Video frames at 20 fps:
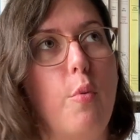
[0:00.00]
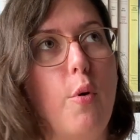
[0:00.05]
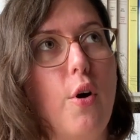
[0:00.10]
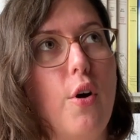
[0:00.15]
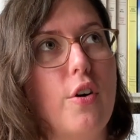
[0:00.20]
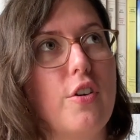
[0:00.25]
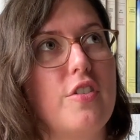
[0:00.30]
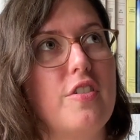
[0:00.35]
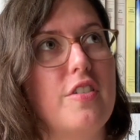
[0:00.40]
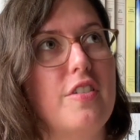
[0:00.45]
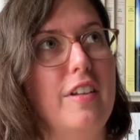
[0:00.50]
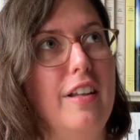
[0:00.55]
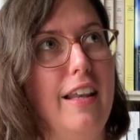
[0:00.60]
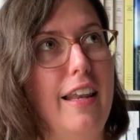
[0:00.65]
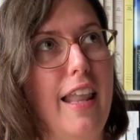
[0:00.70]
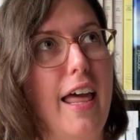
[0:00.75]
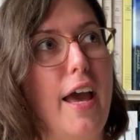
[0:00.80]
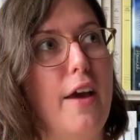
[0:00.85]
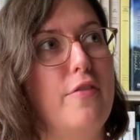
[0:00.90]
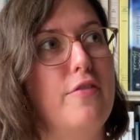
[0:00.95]
books
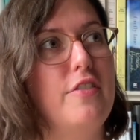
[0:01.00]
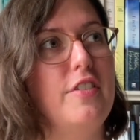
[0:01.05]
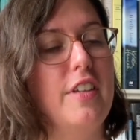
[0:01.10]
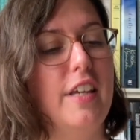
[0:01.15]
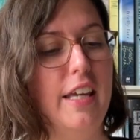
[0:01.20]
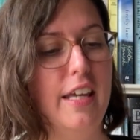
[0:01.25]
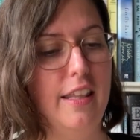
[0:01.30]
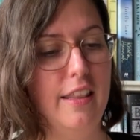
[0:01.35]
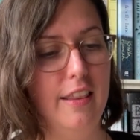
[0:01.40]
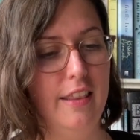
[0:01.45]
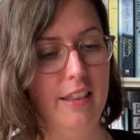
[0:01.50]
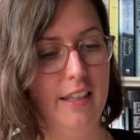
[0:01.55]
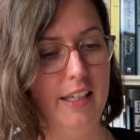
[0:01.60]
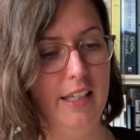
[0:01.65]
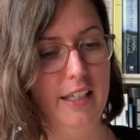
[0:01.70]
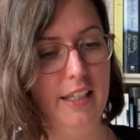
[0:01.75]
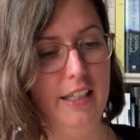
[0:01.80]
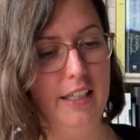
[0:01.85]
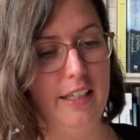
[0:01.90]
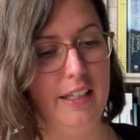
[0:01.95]
left in
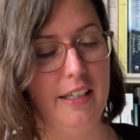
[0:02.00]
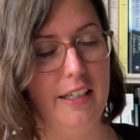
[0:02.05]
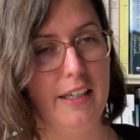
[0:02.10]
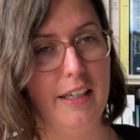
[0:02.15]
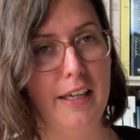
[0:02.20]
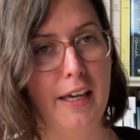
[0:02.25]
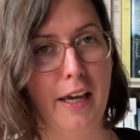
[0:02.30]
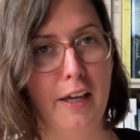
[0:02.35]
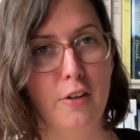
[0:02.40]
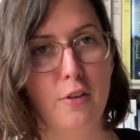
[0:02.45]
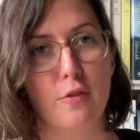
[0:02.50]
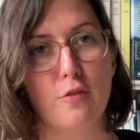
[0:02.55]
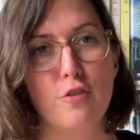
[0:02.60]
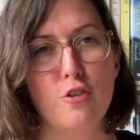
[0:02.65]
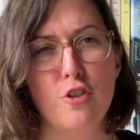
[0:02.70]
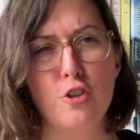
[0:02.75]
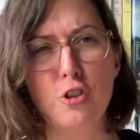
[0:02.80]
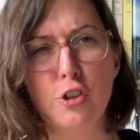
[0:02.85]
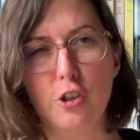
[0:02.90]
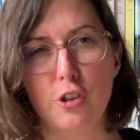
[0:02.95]
the kind of
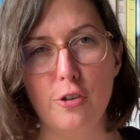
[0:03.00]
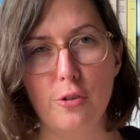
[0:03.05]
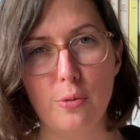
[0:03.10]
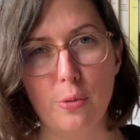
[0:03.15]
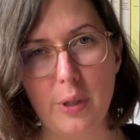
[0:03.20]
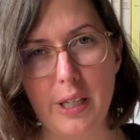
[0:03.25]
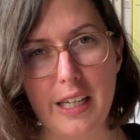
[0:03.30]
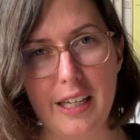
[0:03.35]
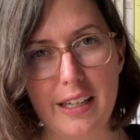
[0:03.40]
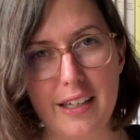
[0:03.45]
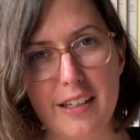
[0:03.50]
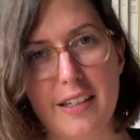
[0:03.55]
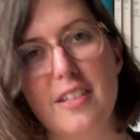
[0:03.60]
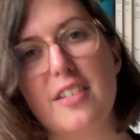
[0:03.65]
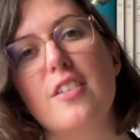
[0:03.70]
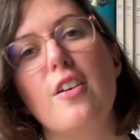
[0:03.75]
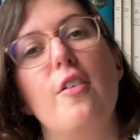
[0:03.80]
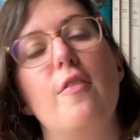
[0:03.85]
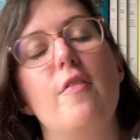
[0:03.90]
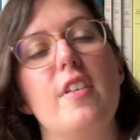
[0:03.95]
sure
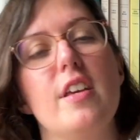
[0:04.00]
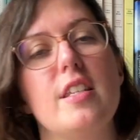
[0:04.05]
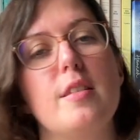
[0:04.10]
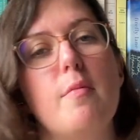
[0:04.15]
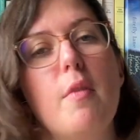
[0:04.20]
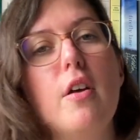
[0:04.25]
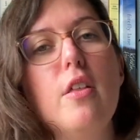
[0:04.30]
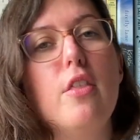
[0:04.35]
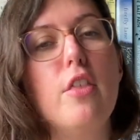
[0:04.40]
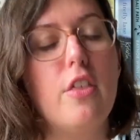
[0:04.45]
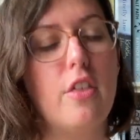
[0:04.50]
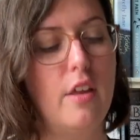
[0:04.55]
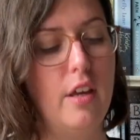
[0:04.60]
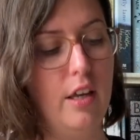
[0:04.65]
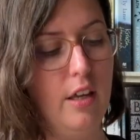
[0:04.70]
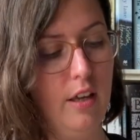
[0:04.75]
reads of this month